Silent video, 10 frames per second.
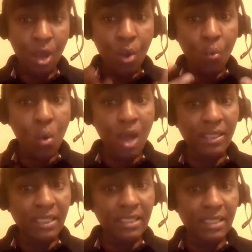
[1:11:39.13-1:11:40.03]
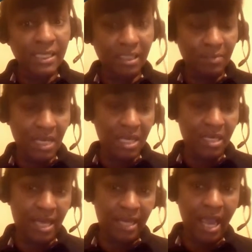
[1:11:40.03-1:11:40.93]
What does this mean,
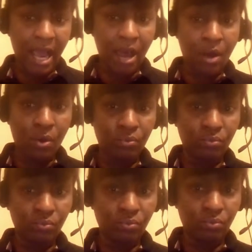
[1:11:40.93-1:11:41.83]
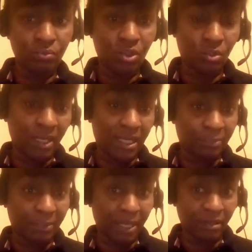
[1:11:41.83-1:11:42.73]
and how do we
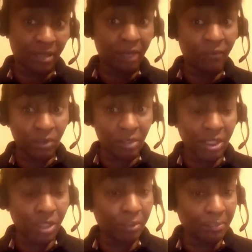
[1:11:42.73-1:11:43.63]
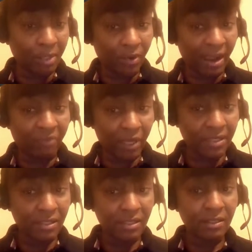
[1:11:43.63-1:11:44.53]
explain it? And if you need me to pull up the
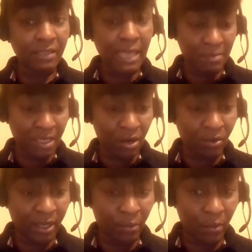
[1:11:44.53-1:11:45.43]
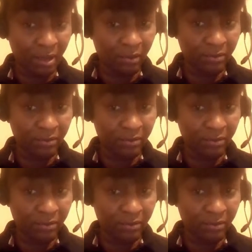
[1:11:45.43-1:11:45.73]
graphics, let me know and I will.